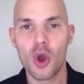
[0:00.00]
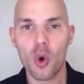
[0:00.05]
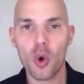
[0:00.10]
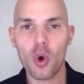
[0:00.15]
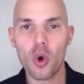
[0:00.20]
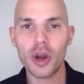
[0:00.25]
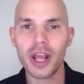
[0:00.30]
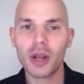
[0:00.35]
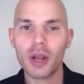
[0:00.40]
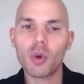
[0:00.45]

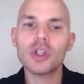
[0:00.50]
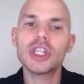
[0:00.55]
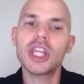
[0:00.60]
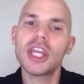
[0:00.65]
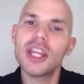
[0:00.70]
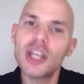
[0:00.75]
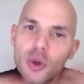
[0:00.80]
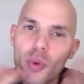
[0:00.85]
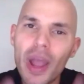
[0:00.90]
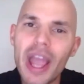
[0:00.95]
or a
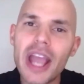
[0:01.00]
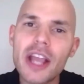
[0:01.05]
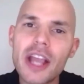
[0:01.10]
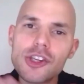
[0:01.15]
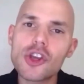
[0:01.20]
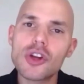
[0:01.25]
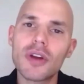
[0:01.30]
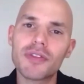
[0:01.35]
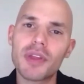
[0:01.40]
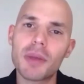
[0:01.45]

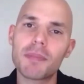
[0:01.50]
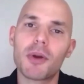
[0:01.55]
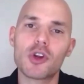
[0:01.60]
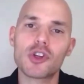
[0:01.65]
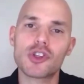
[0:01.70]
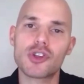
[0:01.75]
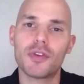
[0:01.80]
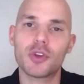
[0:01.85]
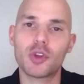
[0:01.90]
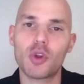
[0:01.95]
continuation of the
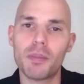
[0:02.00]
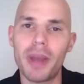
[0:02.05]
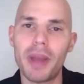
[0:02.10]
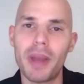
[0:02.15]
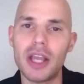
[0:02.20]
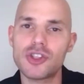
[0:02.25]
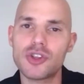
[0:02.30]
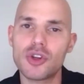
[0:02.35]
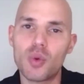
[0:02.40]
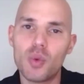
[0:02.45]
process of
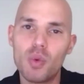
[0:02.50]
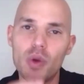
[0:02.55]
automation,